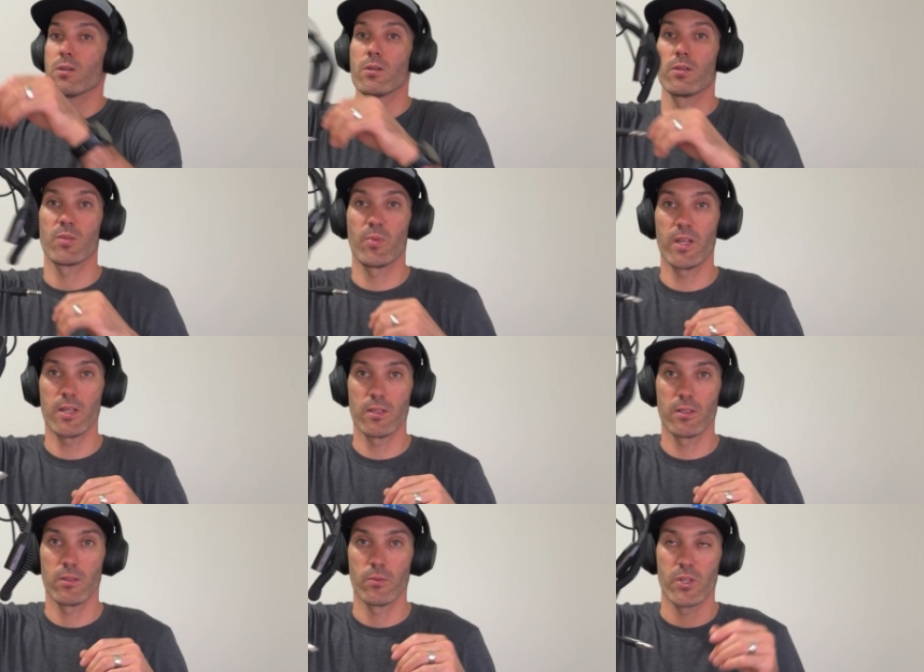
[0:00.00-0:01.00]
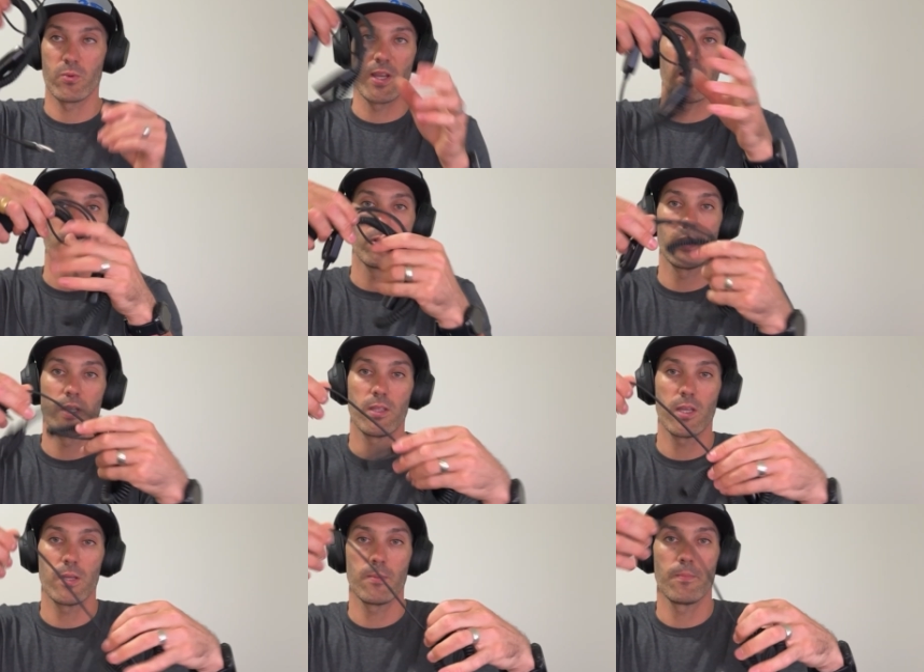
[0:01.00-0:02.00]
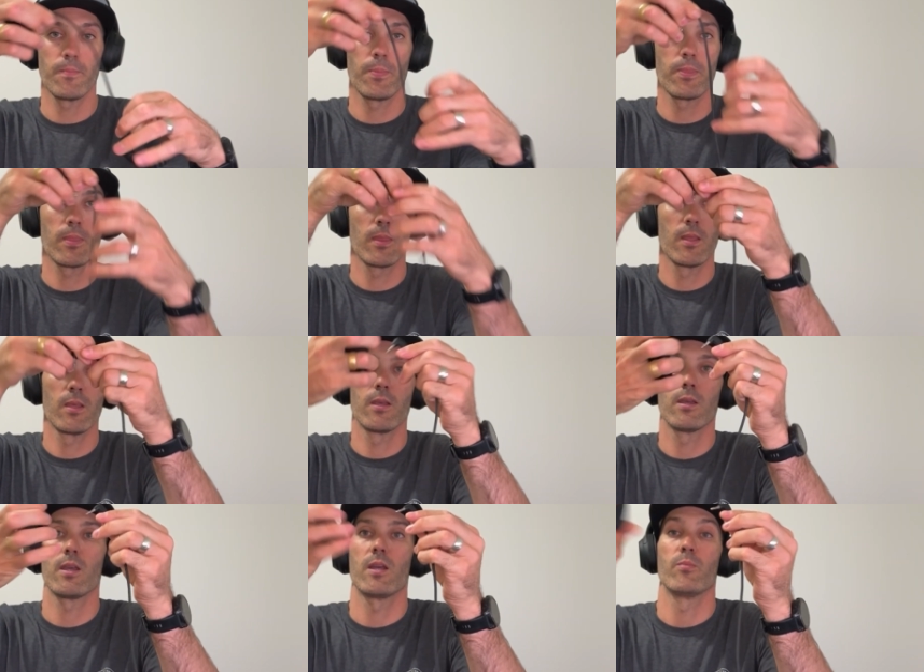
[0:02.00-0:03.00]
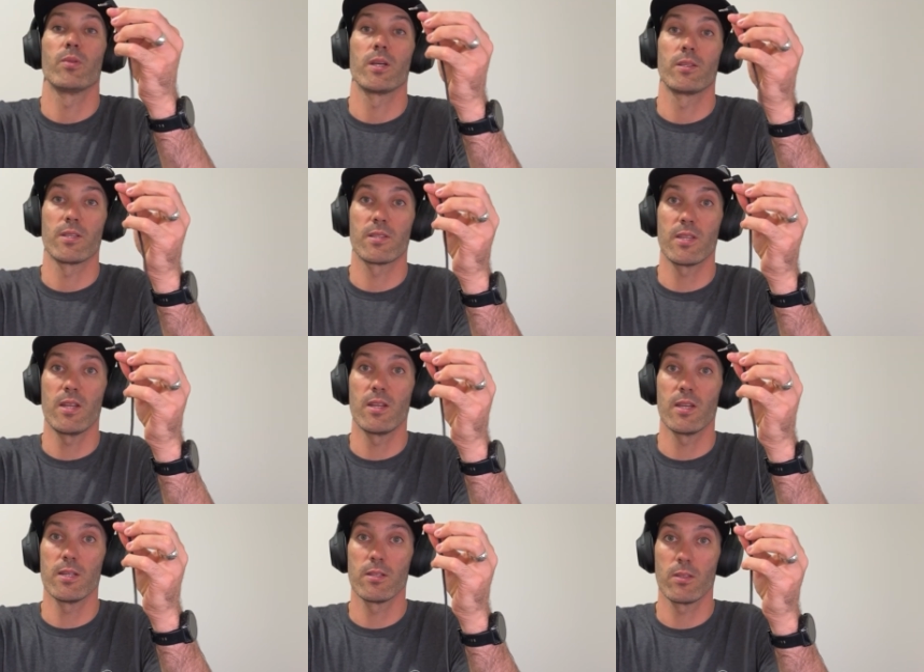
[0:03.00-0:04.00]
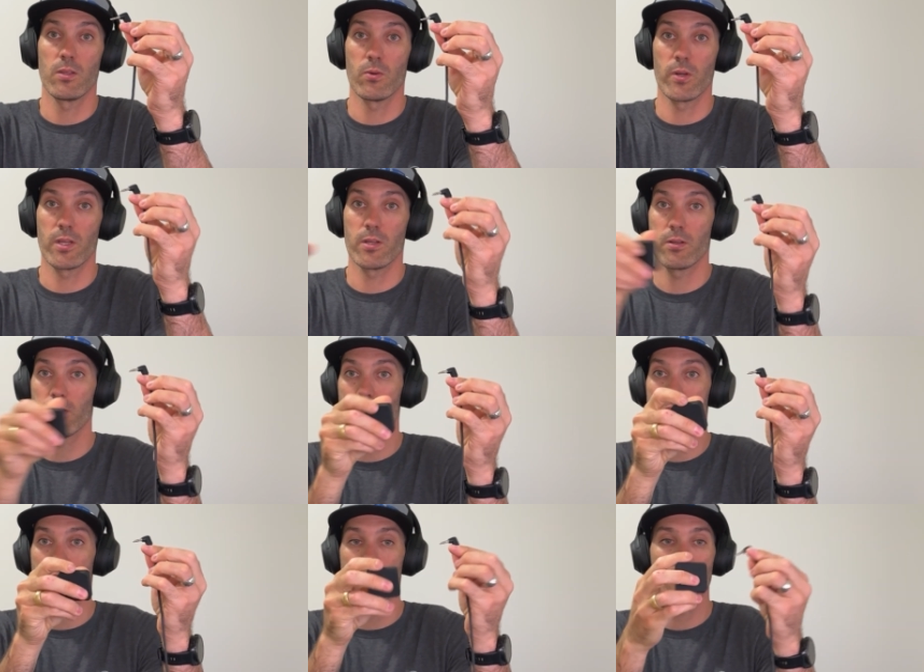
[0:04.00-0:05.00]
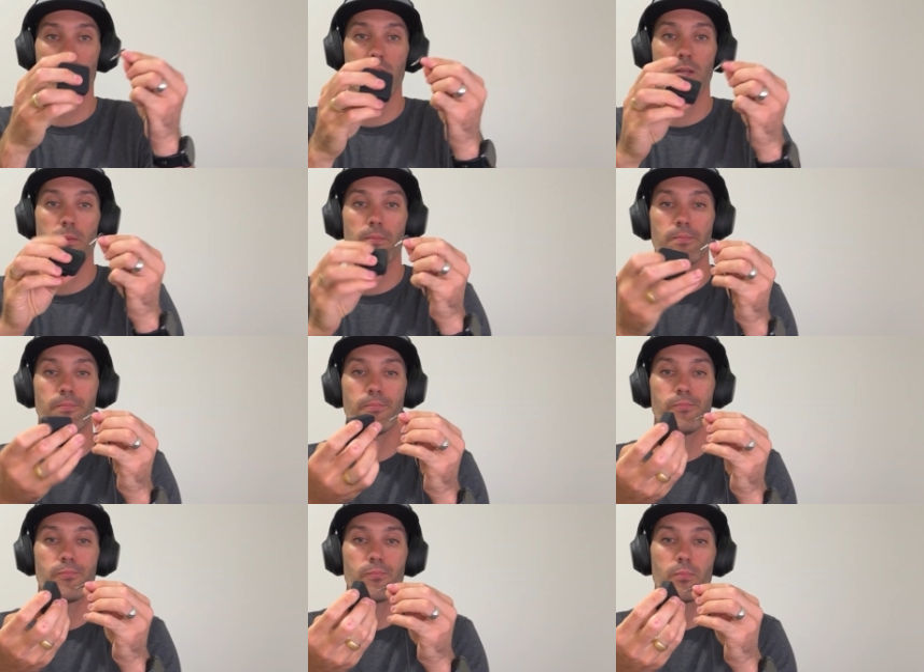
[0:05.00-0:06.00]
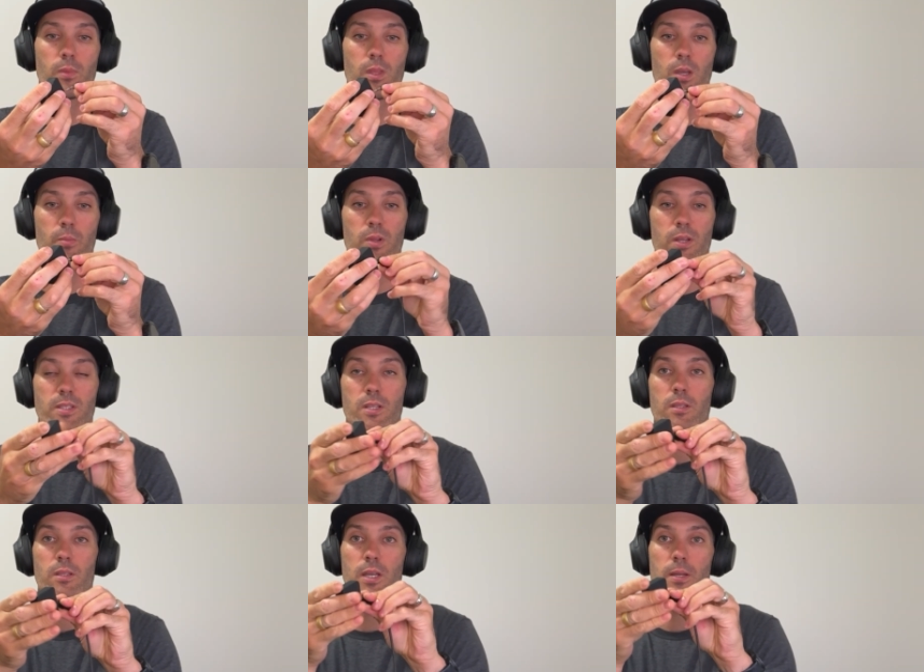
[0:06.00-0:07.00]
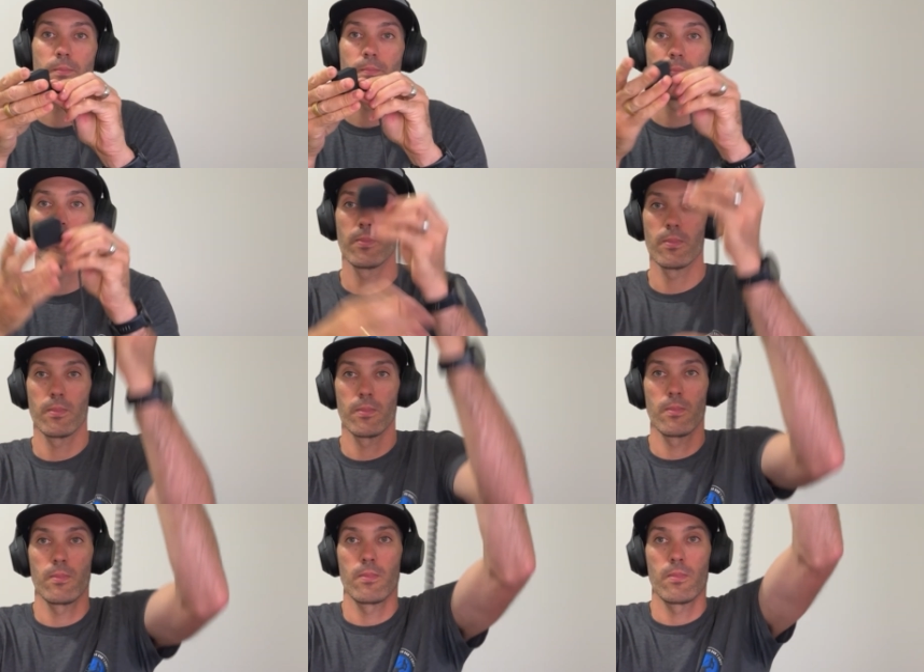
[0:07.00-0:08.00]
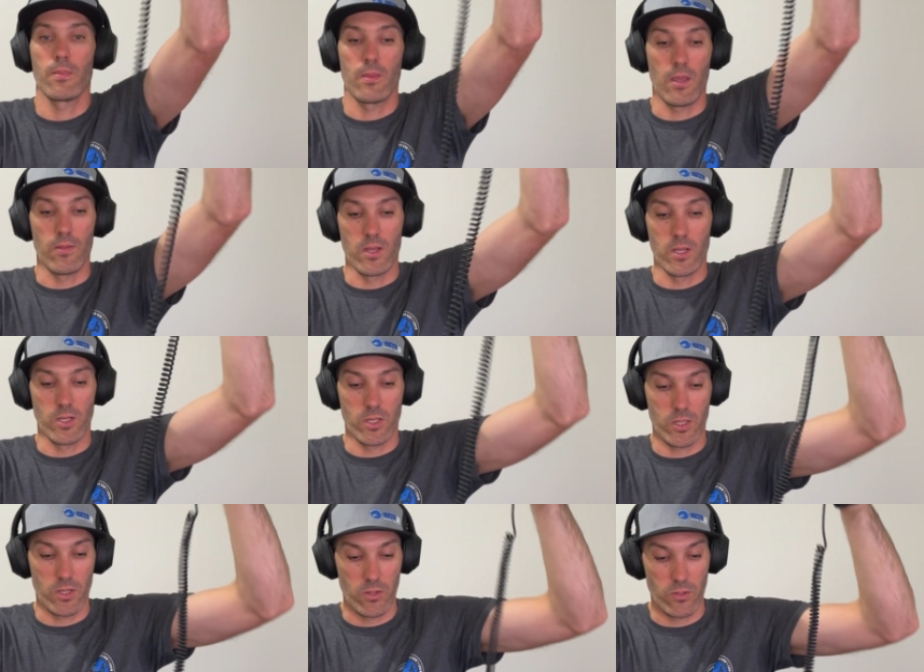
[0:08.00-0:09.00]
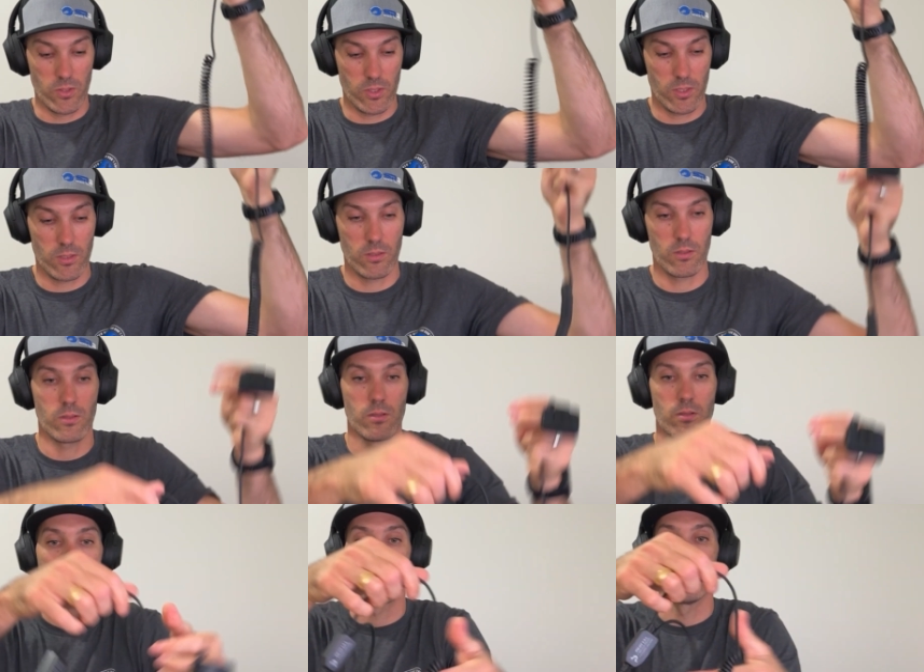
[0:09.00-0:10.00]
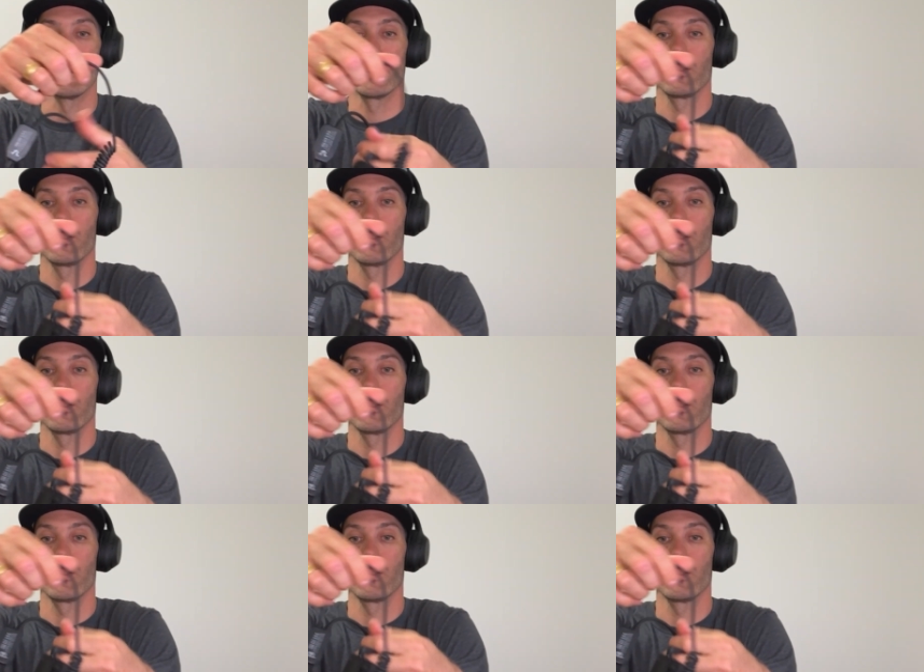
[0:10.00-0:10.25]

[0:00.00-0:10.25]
splitter, which we had earlier there, and plug the sender, the audio sender here, that plugs into there, and then you just use your helmet